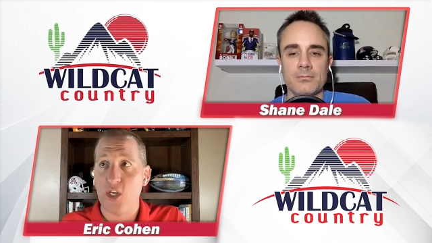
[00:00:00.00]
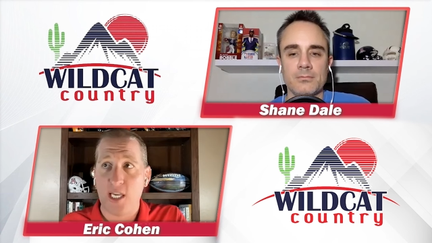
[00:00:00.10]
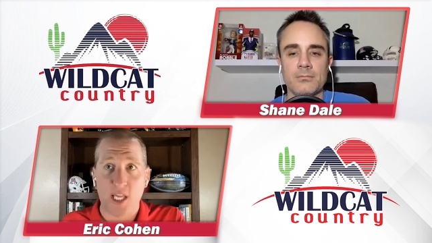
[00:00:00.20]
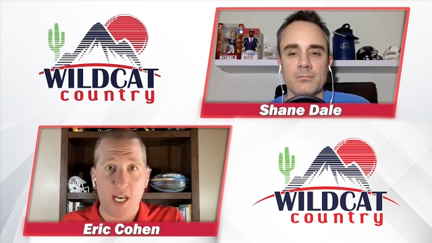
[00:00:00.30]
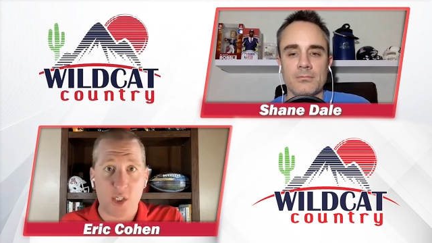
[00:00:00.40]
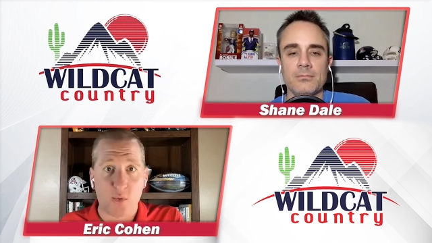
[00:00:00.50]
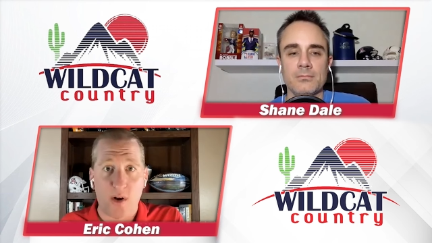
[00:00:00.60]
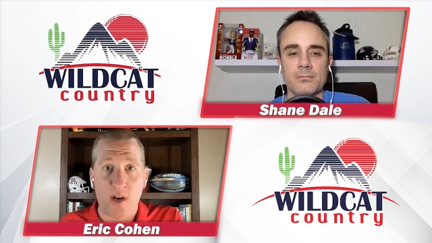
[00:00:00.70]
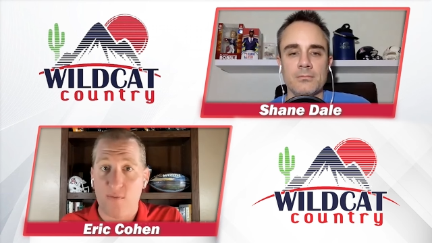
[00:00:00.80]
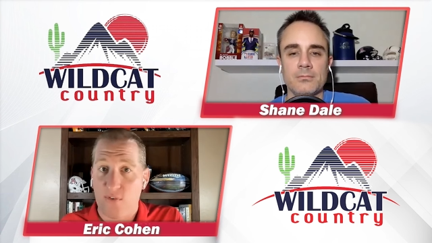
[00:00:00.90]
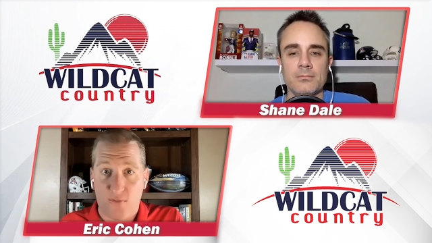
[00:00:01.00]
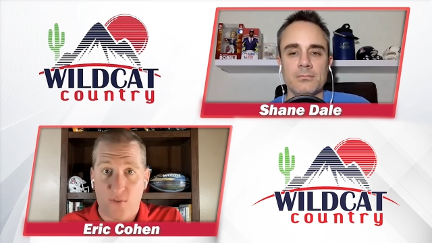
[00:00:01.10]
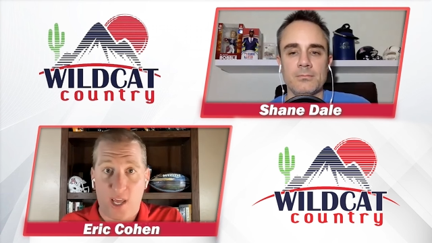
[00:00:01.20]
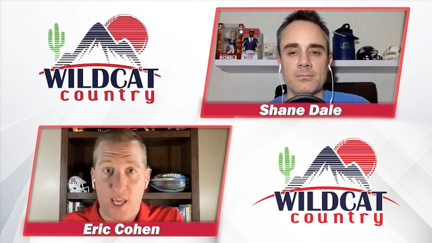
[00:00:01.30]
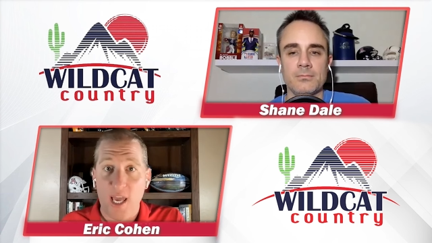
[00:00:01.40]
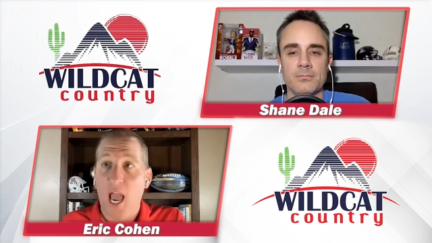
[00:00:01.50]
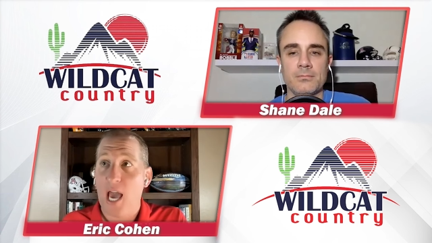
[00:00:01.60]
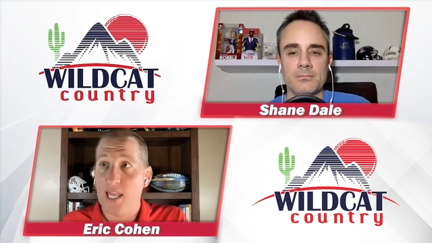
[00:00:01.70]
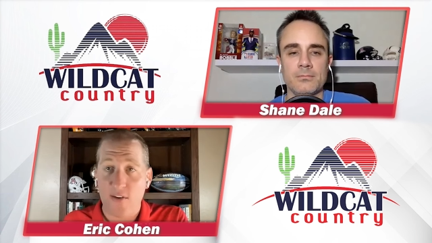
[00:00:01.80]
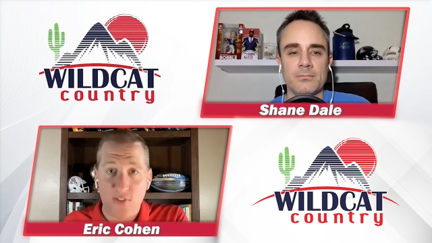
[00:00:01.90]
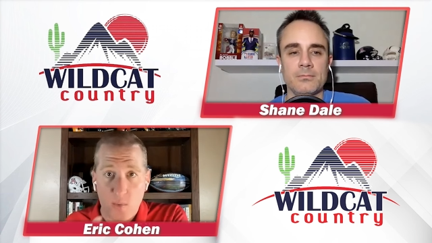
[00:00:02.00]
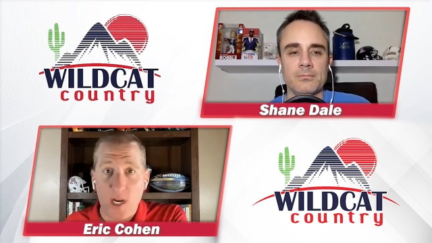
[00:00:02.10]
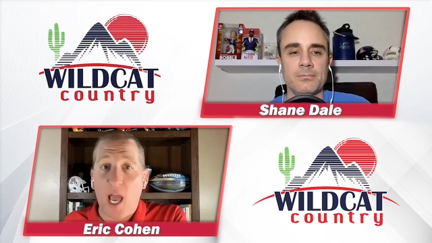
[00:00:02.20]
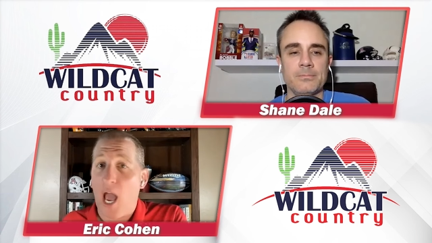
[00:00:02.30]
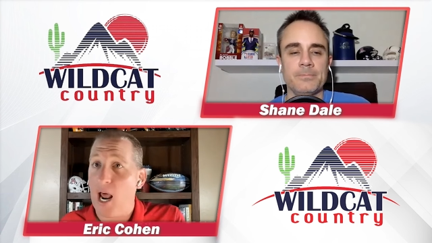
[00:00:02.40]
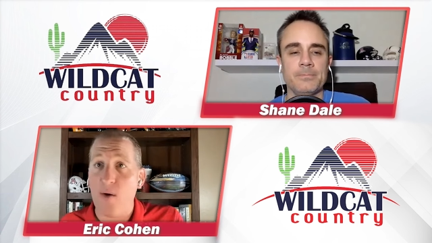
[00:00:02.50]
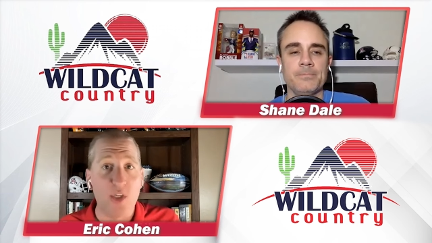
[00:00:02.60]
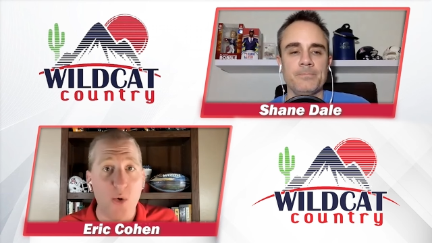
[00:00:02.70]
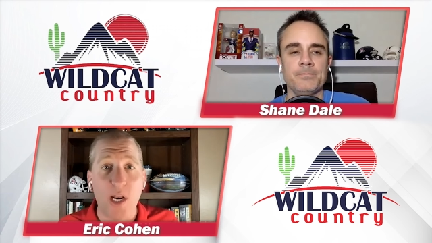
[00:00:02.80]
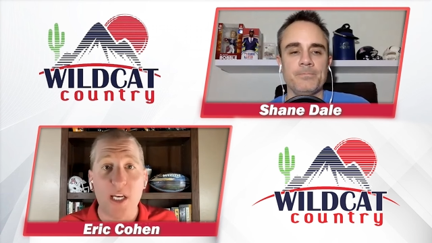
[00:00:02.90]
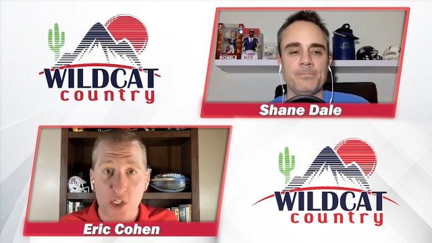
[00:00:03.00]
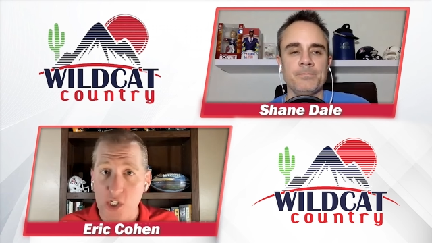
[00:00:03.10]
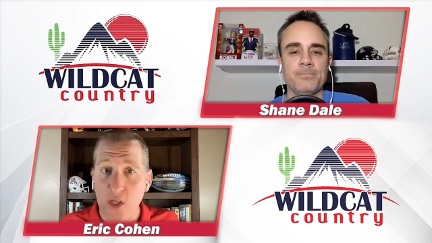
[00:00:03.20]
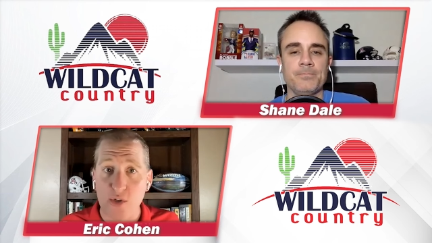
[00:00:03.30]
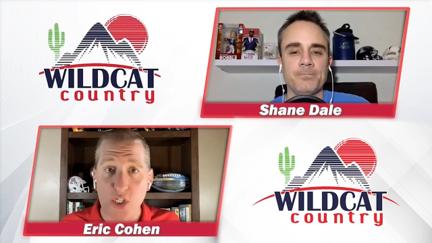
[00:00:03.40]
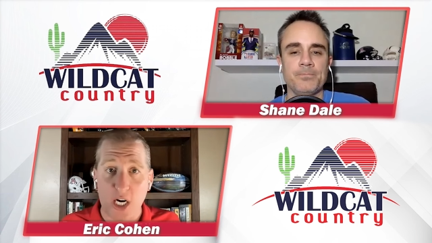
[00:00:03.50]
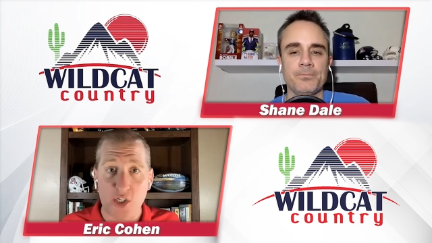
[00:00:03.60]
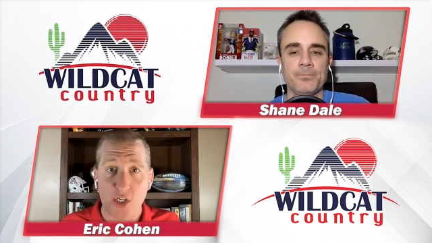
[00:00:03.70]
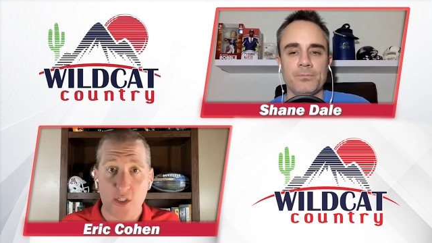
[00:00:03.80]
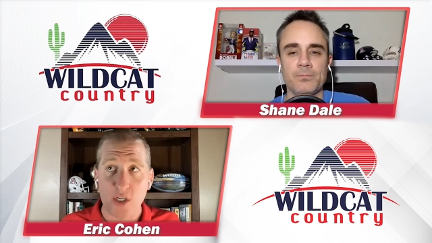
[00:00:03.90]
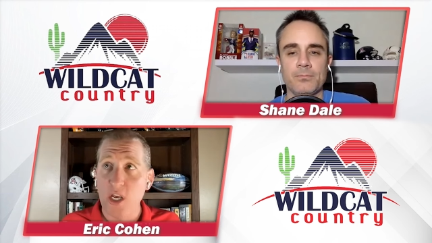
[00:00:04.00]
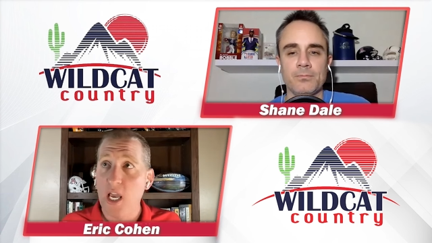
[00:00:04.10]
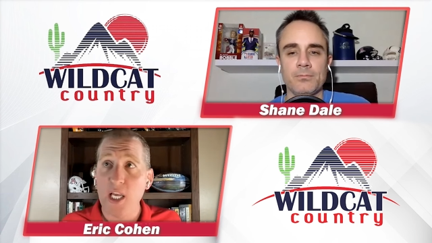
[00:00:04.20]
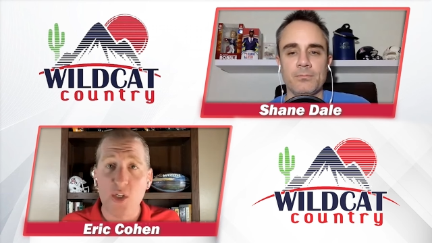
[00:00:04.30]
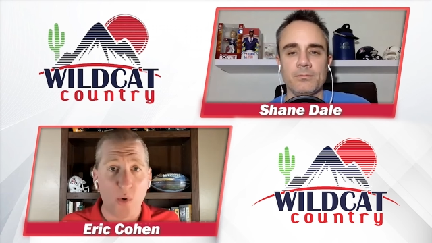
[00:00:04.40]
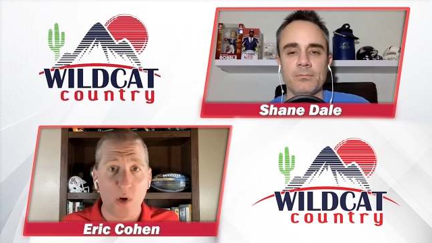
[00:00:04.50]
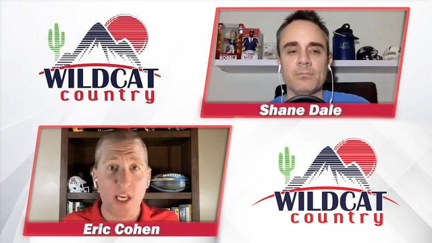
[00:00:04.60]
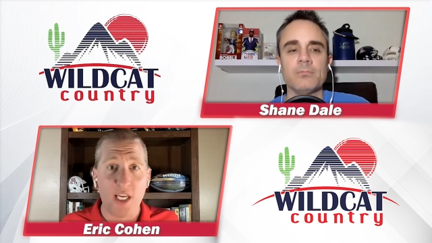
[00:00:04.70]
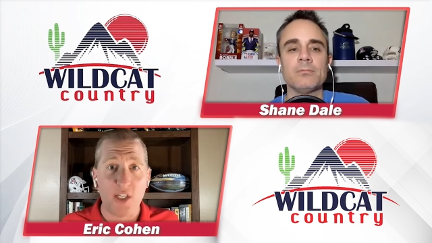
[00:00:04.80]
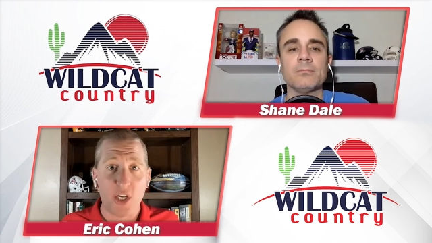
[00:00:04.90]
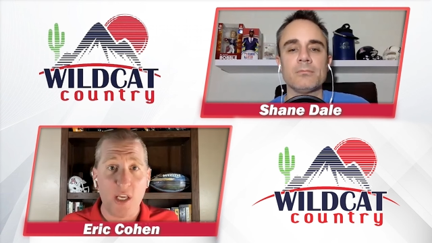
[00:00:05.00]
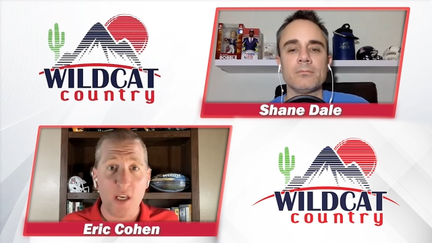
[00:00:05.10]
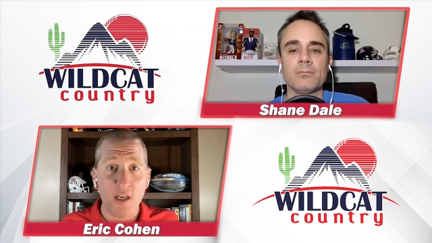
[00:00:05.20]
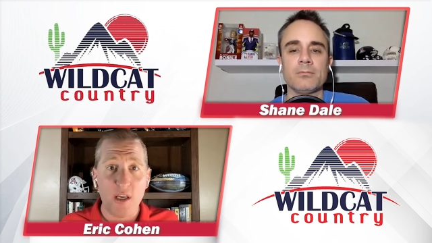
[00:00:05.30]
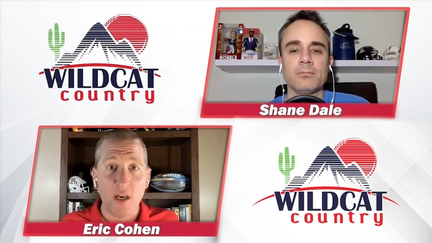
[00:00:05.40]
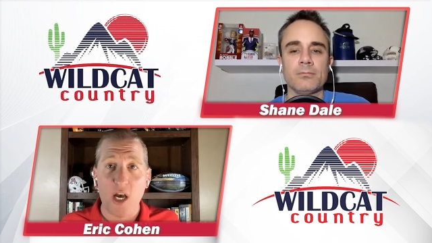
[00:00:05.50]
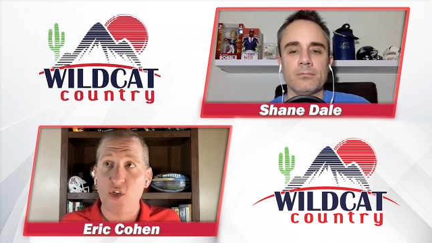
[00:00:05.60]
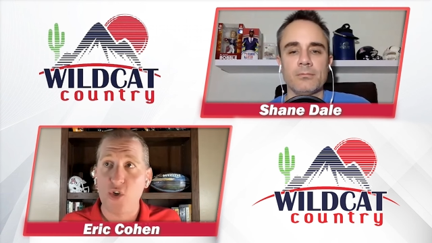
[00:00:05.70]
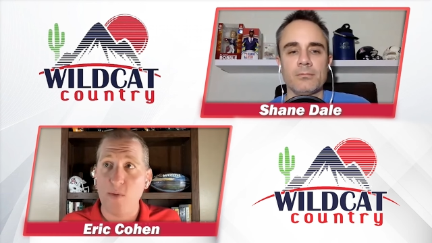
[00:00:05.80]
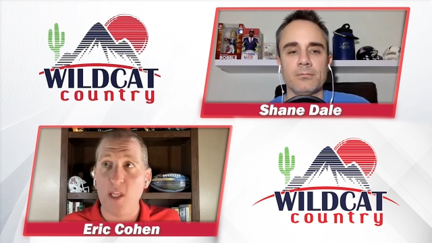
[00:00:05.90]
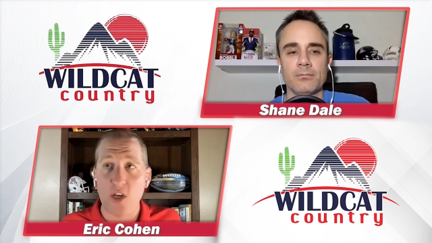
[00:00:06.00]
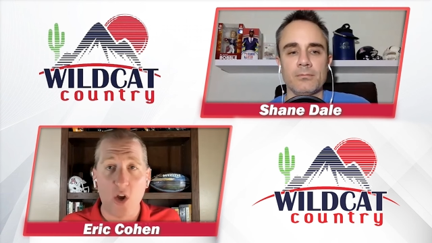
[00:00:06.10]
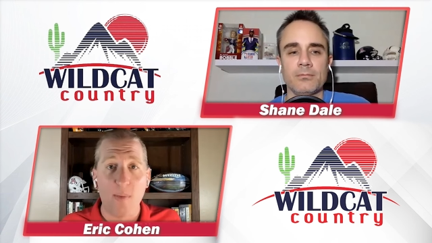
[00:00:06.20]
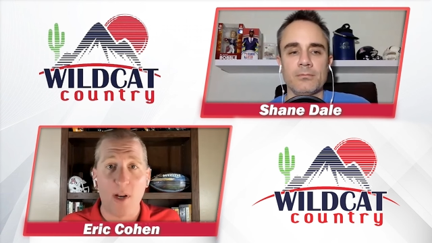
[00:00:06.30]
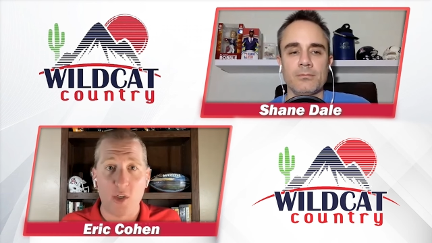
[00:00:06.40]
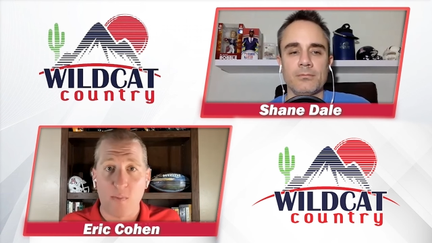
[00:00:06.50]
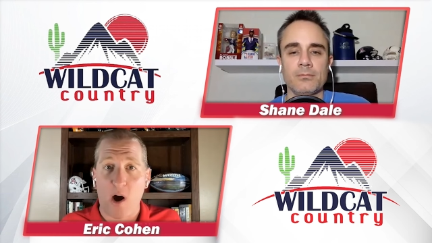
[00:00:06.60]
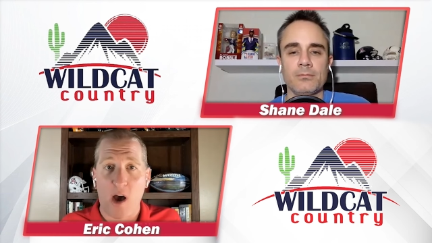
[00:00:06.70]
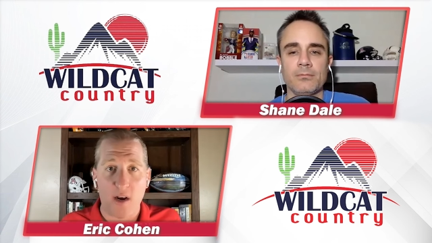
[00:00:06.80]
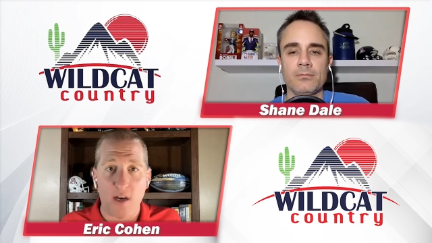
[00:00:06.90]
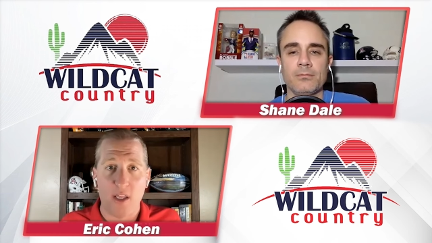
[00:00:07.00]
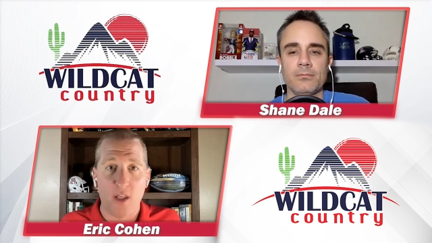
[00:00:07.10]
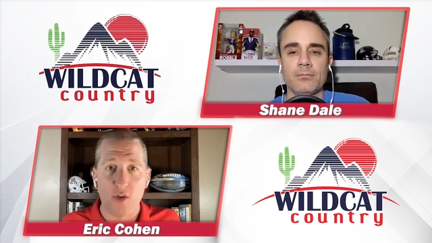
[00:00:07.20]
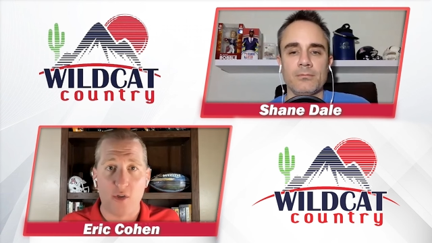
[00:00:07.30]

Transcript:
Speaker 1: get the next one for free. And then if they win, and I would do it just in those sections. It's really easy, assuming that nobody has bought in those